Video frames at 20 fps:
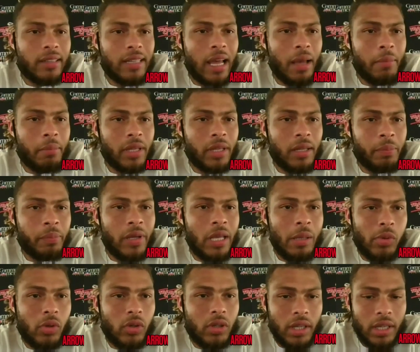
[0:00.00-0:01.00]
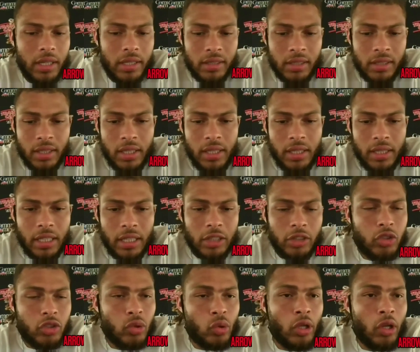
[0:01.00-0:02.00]
not many people can can
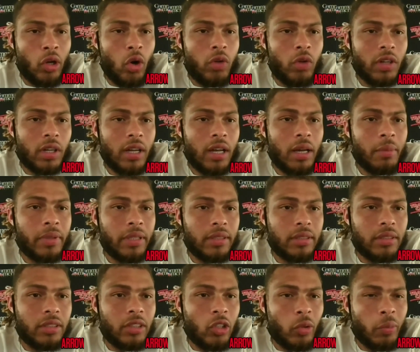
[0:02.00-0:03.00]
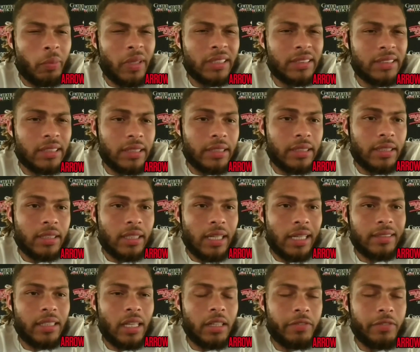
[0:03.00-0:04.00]
truly overcome it, you know, mentally. I
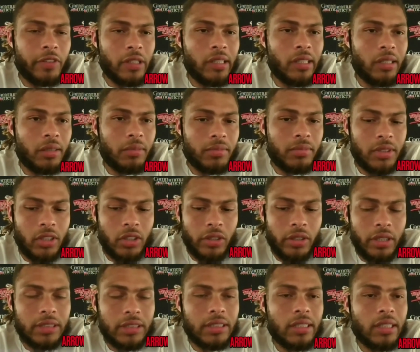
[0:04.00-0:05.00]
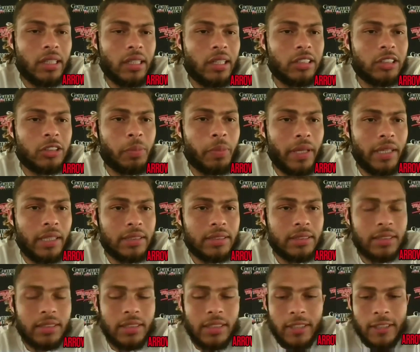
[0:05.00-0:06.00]
think for him, you know, he's in a good
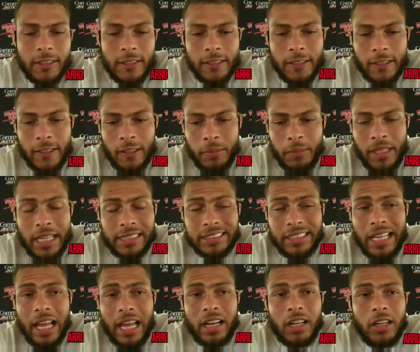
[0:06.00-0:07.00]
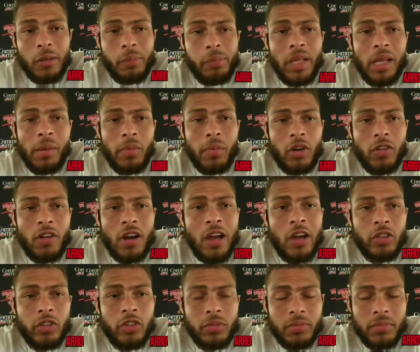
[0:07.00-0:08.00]
space. Um, he has a lot of good people
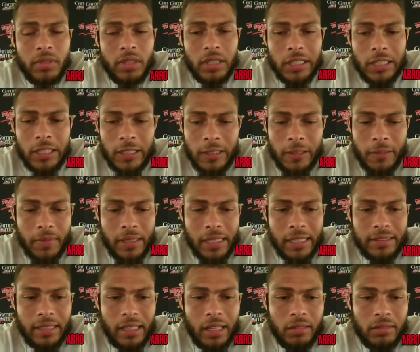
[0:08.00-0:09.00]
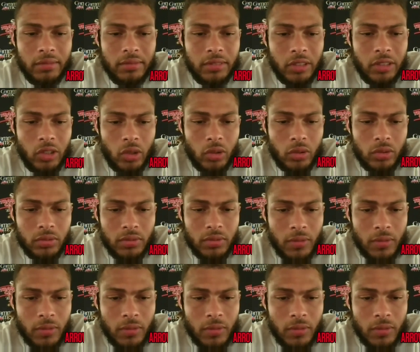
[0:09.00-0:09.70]
around him, um, and I think, you know,